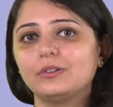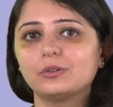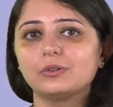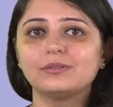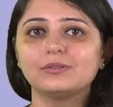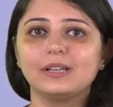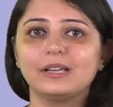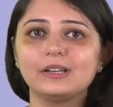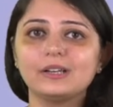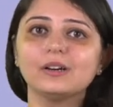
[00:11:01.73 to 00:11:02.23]
you
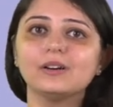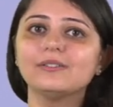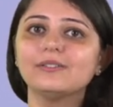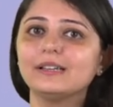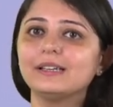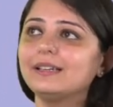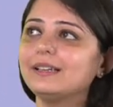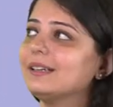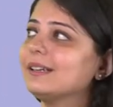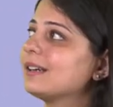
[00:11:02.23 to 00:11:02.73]
know, in a
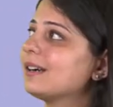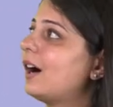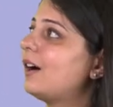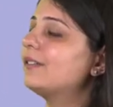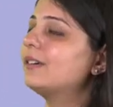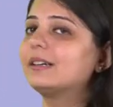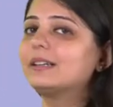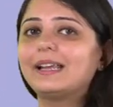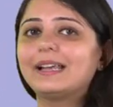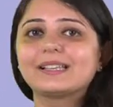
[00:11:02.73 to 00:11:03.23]
way,
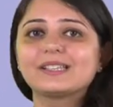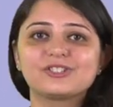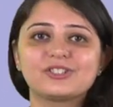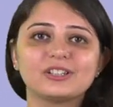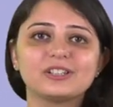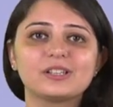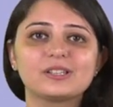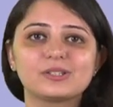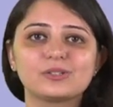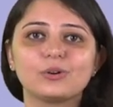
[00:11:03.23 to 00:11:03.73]
cover
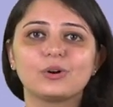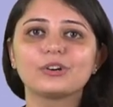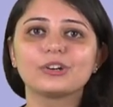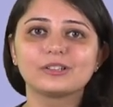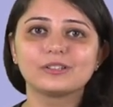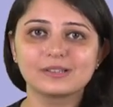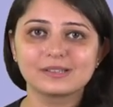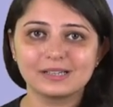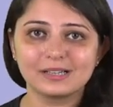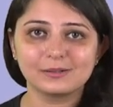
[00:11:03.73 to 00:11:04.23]
extra that's not
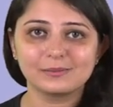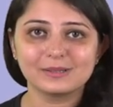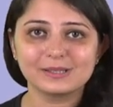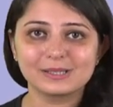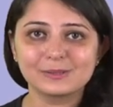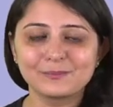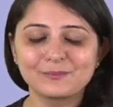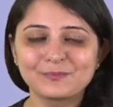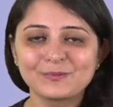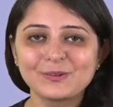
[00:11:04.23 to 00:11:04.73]
in the
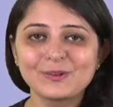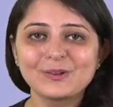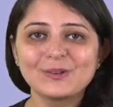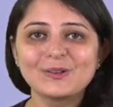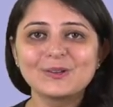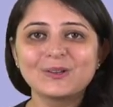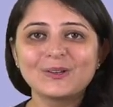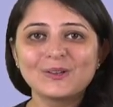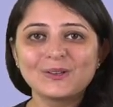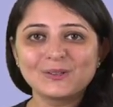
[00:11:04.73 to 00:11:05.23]
syllabus.
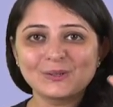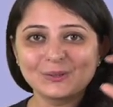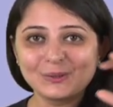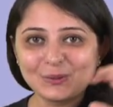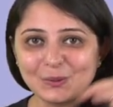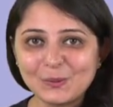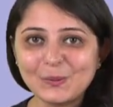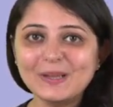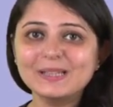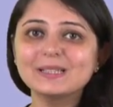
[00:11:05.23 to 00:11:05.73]
So
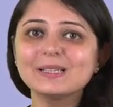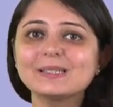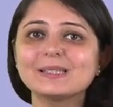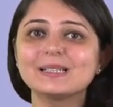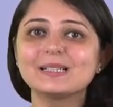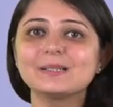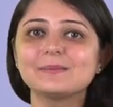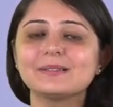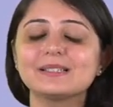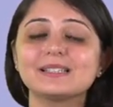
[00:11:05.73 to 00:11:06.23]
knowing the
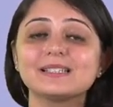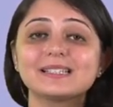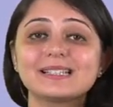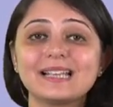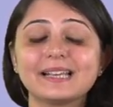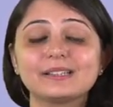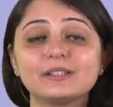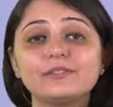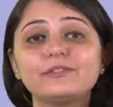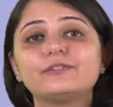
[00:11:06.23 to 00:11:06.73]
syllabus is
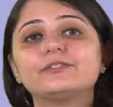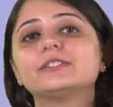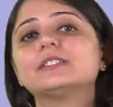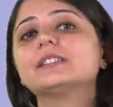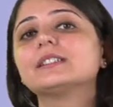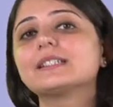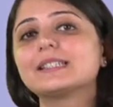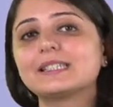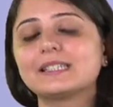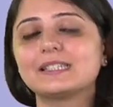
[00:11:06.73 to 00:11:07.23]
like the
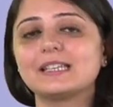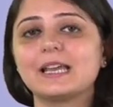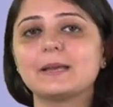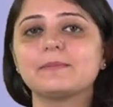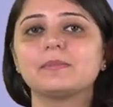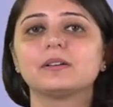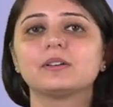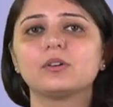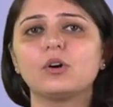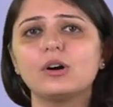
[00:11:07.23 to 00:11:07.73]
first
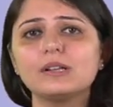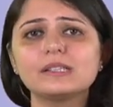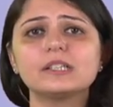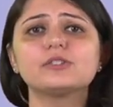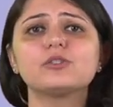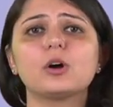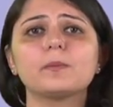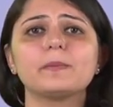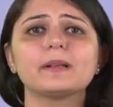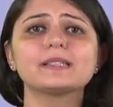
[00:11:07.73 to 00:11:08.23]
step. Kaun
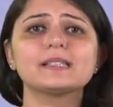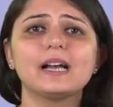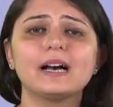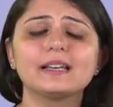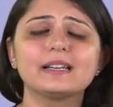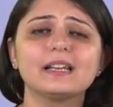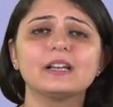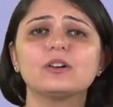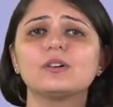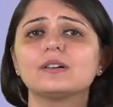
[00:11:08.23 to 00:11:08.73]
se topics
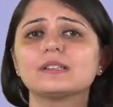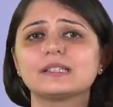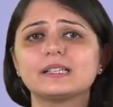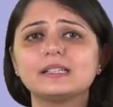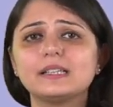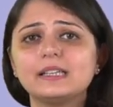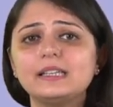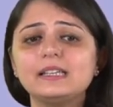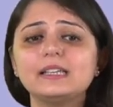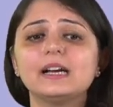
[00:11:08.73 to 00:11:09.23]
aa rahe hai, kaun se
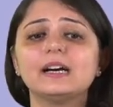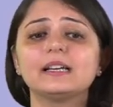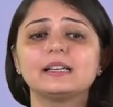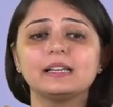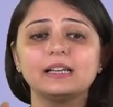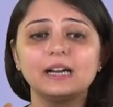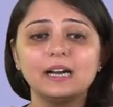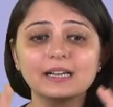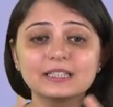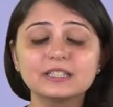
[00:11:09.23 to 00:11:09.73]
nahi aa
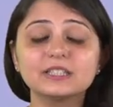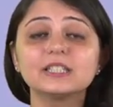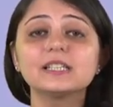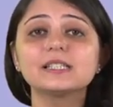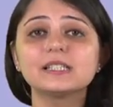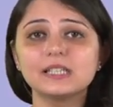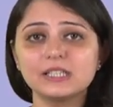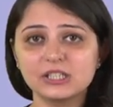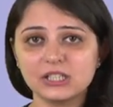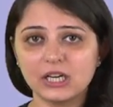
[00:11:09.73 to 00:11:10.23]
rahe hai, achhe
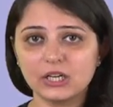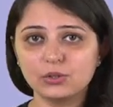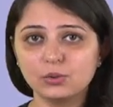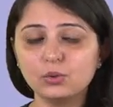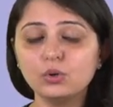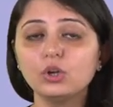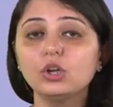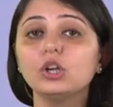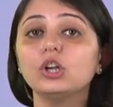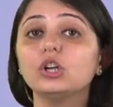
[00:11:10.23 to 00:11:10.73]
se
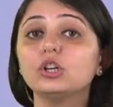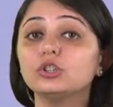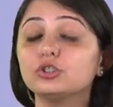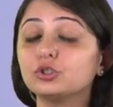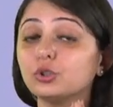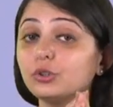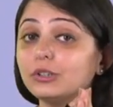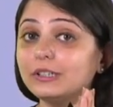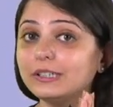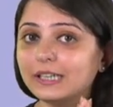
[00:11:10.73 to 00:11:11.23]
jaano.
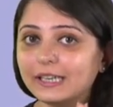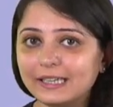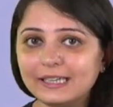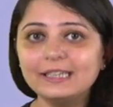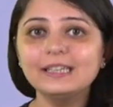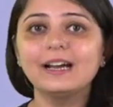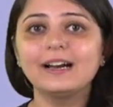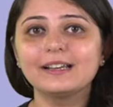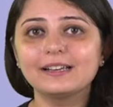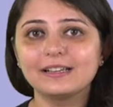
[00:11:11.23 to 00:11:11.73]
Jo
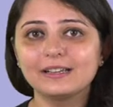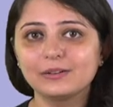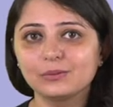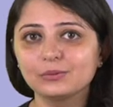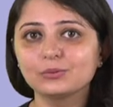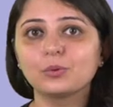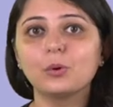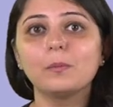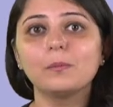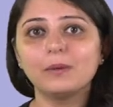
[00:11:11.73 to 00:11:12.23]
nahi aa rahe,
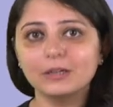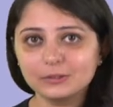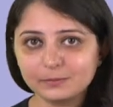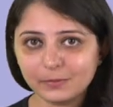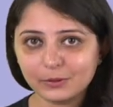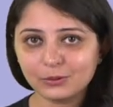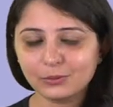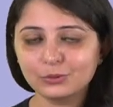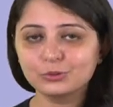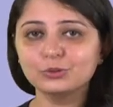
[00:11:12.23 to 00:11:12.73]
unko mat
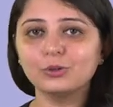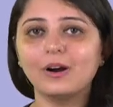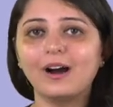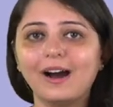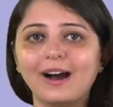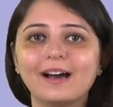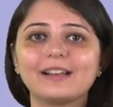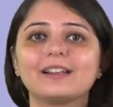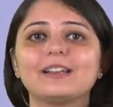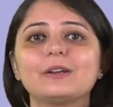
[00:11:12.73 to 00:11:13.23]
padho. Jo
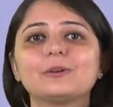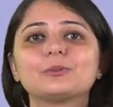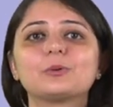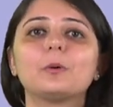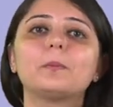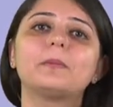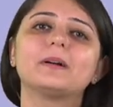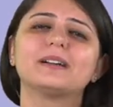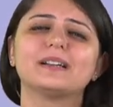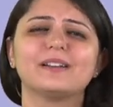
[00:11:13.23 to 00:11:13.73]
aa rahe,
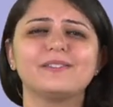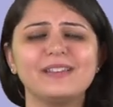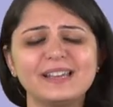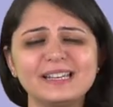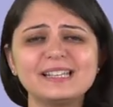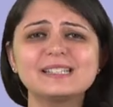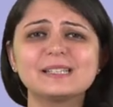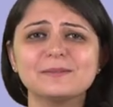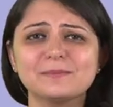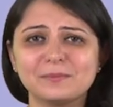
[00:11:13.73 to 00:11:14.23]
unko padhna.
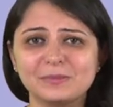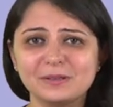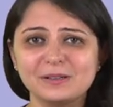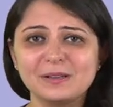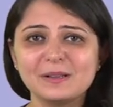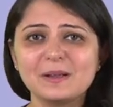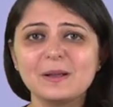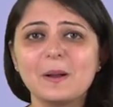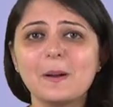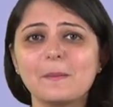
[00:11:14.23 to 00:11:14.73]
Very simple.
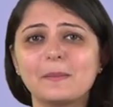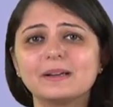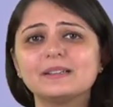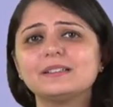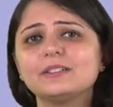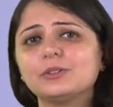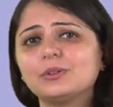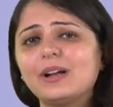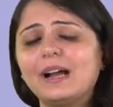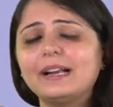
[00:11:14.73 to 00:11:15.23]

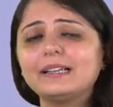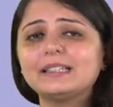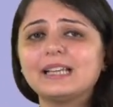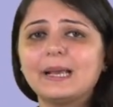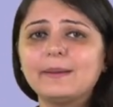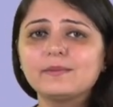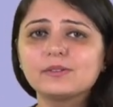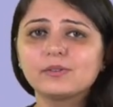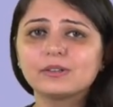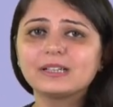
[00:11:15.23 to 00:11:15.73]
But you know, at
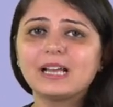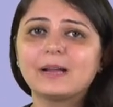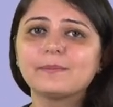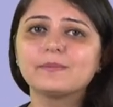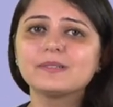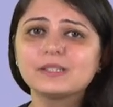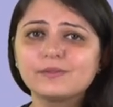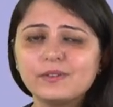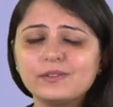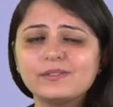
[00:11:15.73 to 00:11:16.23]
times what
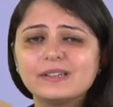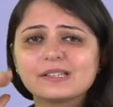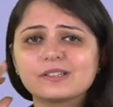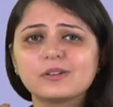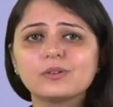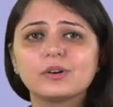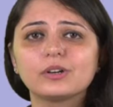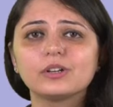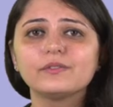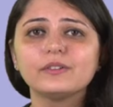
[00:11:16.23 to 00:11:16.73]
happens, we waste
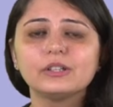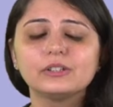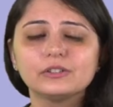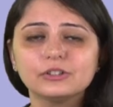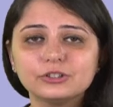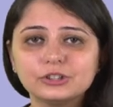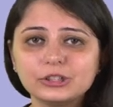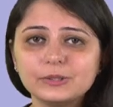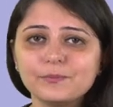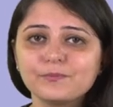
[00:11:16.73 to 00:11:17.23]
a lot of
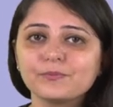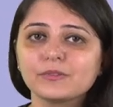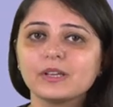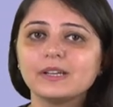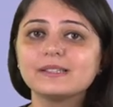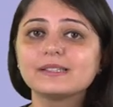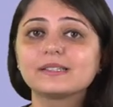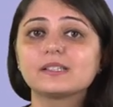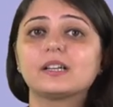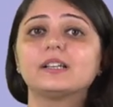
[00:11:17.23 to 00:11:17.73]
energy
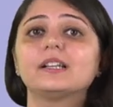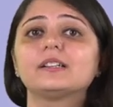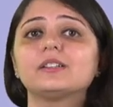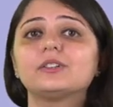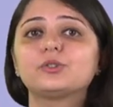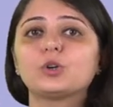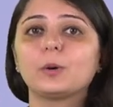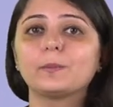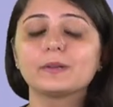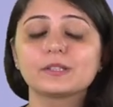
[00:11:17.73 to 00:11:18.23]
in studying
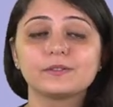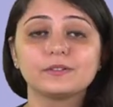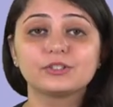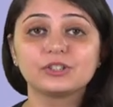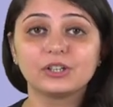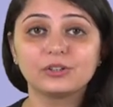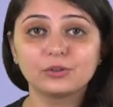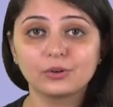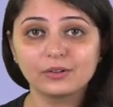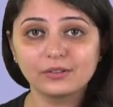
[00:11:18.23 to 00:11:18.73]
the topics which
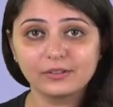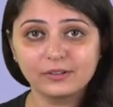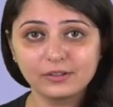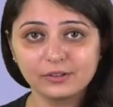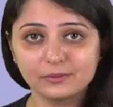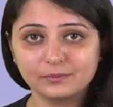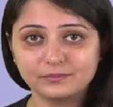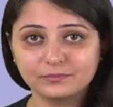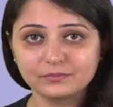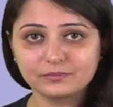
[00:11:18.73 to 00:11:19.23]
are not
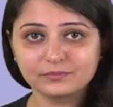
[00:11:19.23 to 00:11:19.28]
there.